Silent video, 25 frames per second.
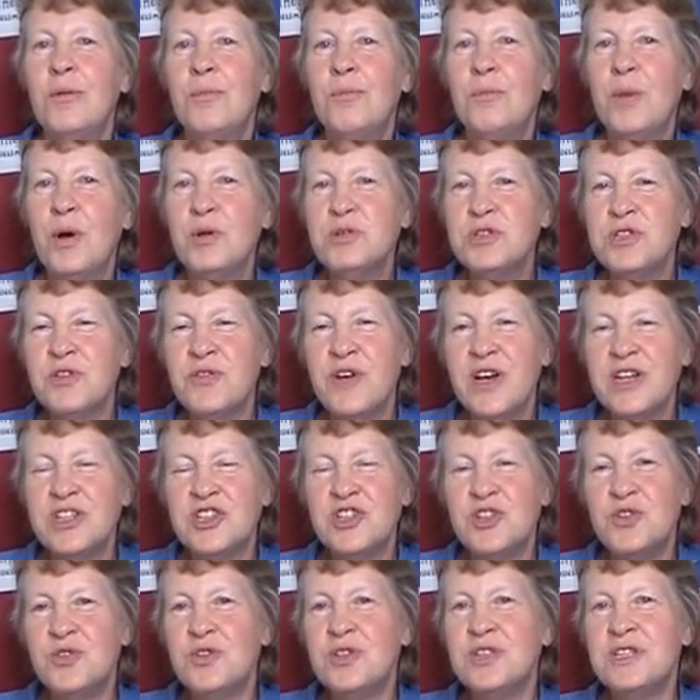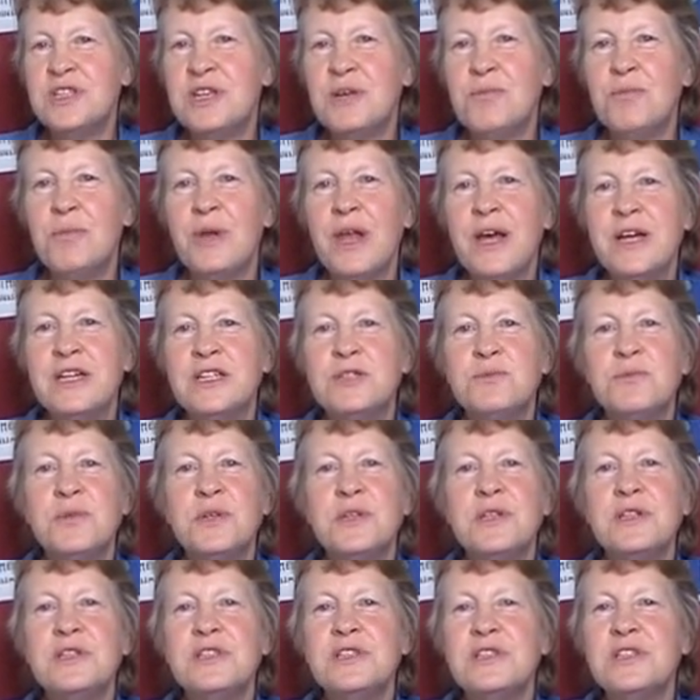most of our students in
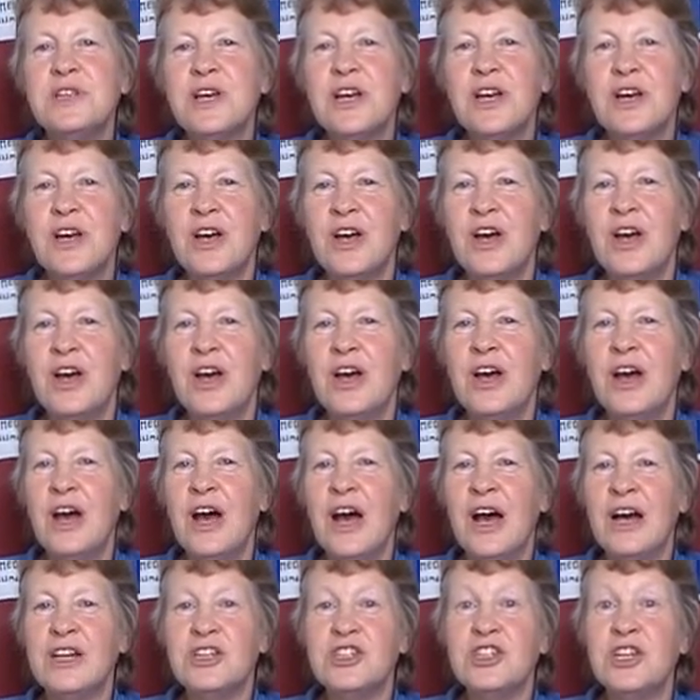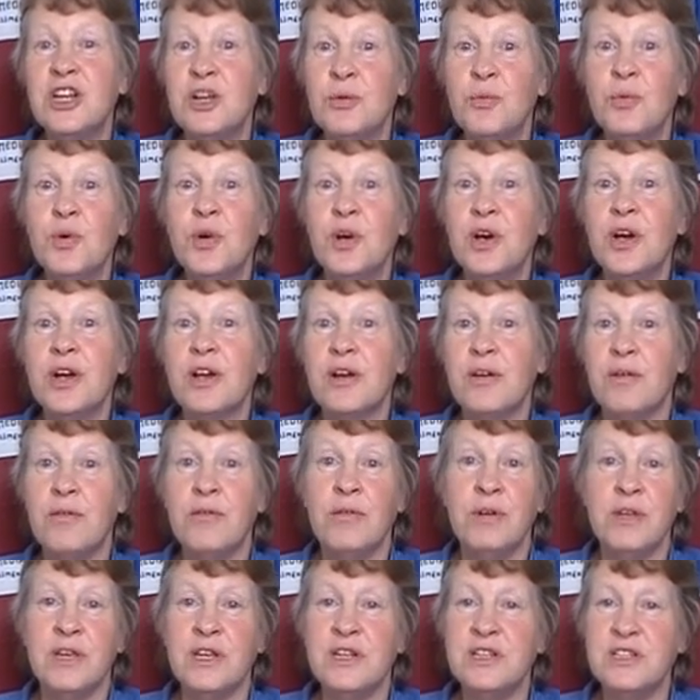placements actually work
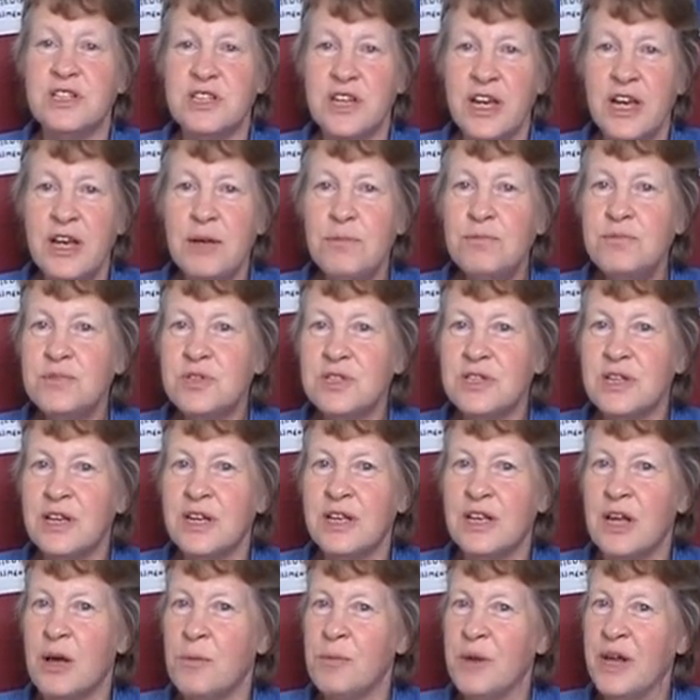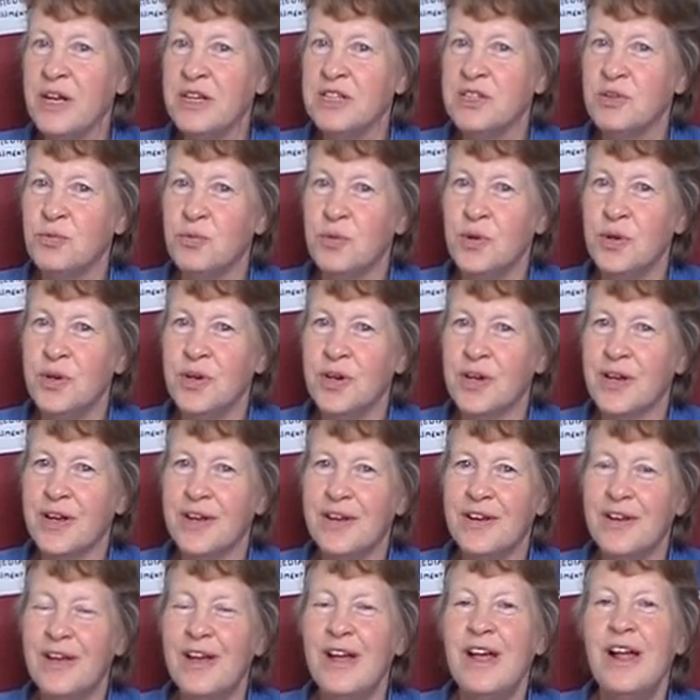within teams at their place of work.
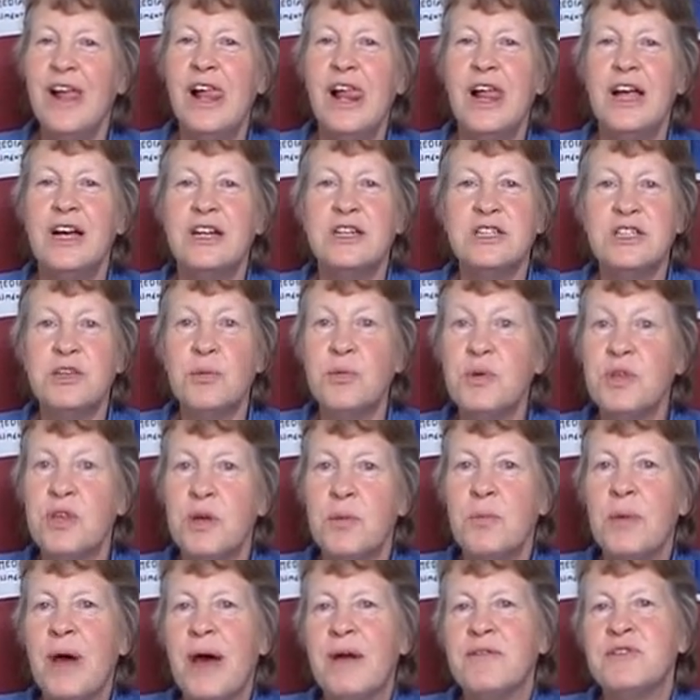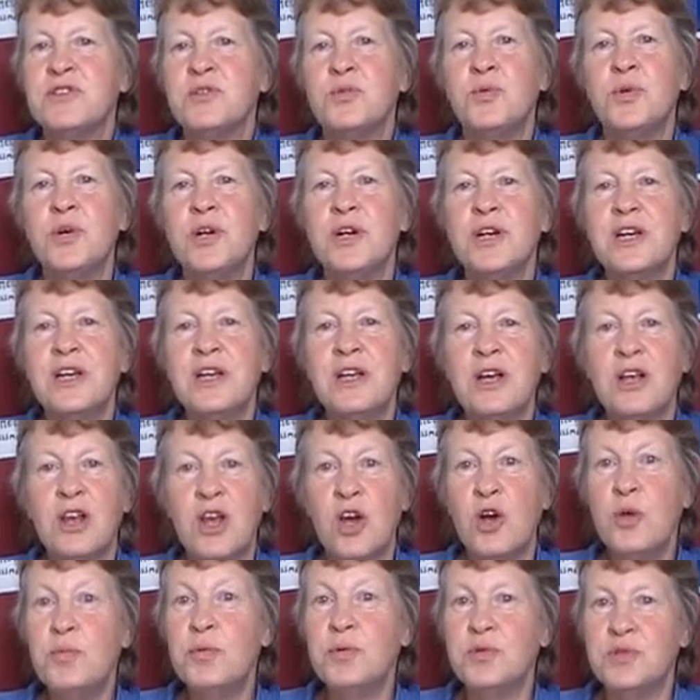Some of them have to work in
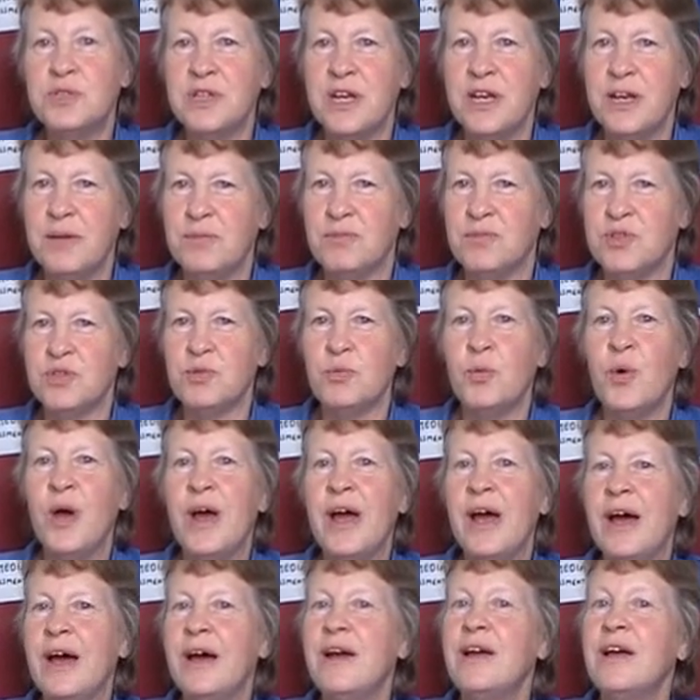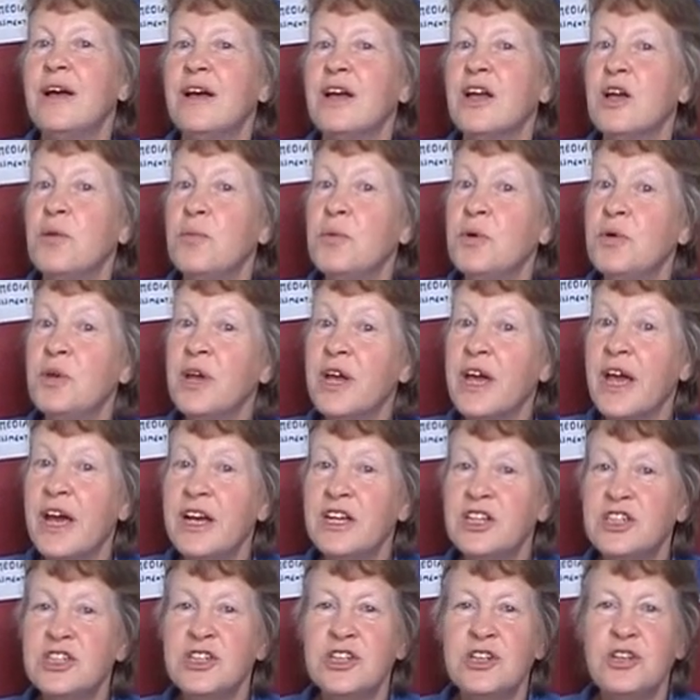global teams where
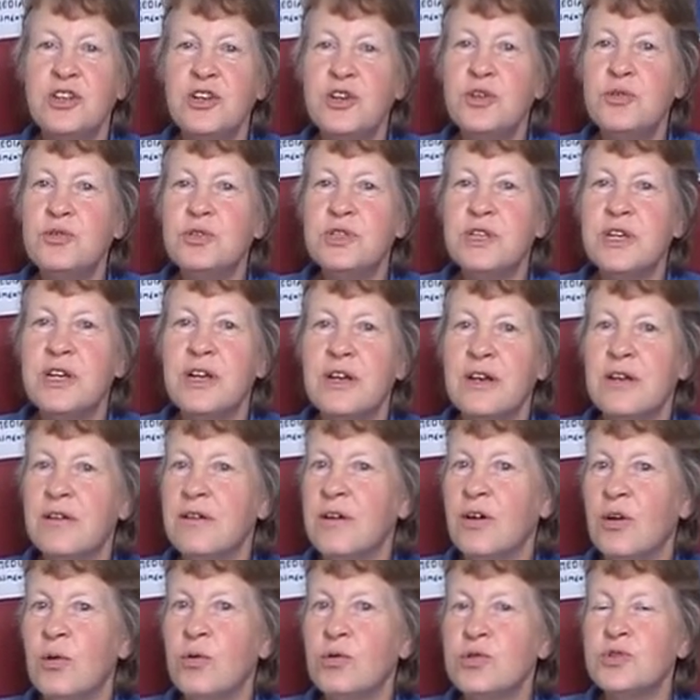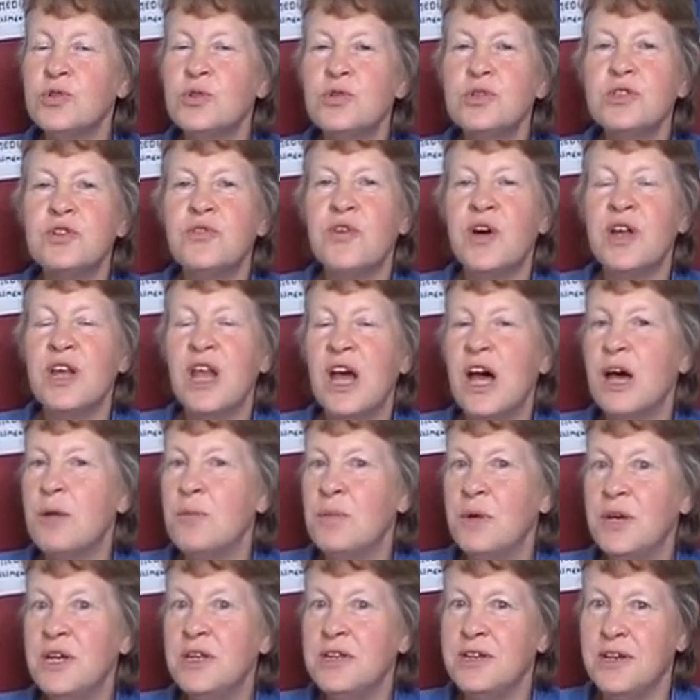communication using all sorts of
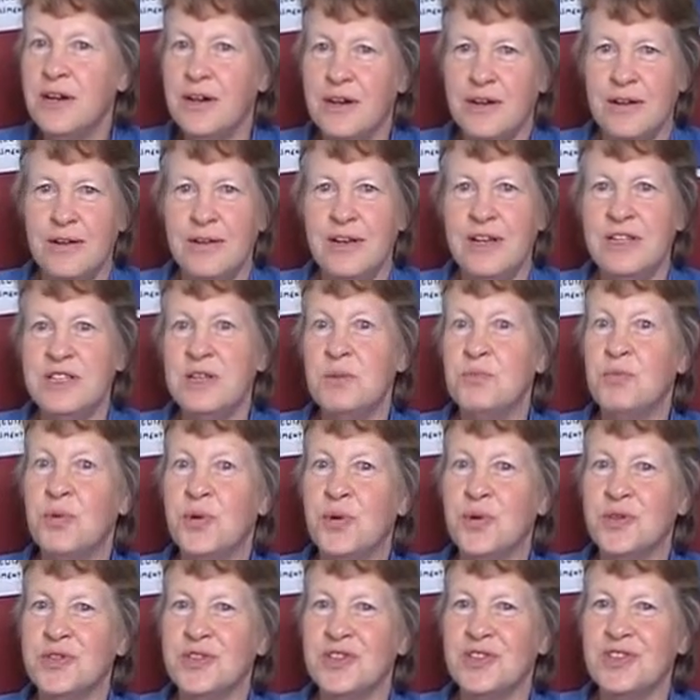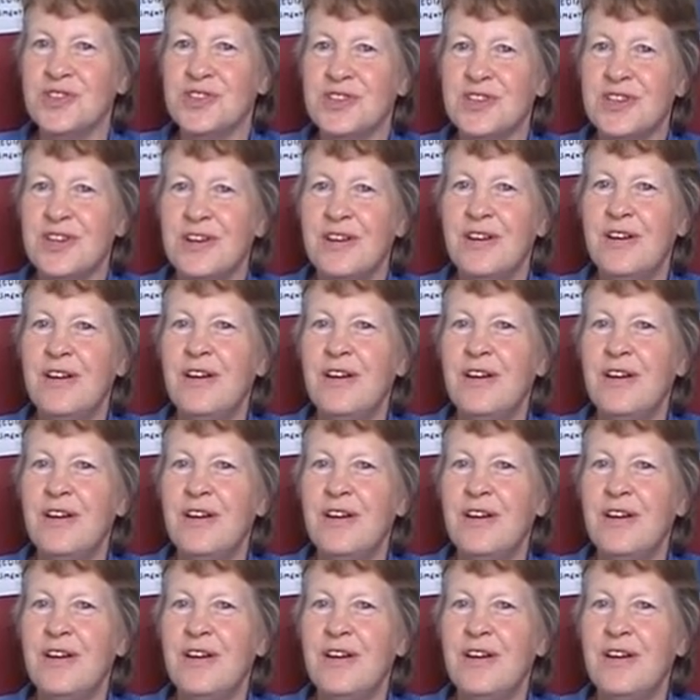online media is important.